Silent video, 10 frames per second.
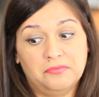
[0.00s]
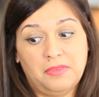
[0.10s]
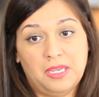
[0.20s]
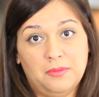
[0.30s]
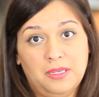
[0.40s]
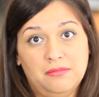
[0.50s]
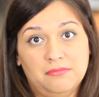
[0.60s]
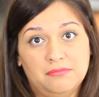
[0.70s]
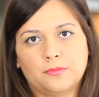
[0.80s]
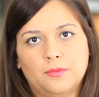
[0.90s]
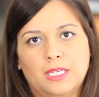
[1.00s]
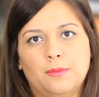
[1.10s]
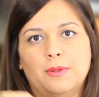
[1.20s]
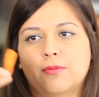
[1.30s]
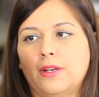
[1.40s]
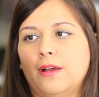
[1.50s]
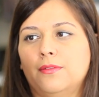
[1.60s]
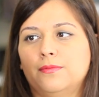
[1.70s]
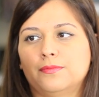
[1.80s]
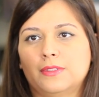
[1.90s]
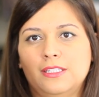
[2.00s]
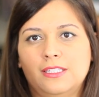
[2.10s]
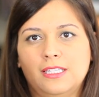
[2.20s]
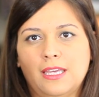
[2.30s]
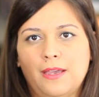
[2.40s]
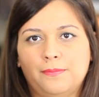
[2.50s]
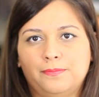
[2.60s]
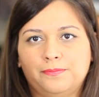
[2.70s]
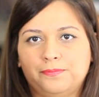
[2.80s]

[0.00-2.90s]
Maybe. Let me get a big one out. Can you see that?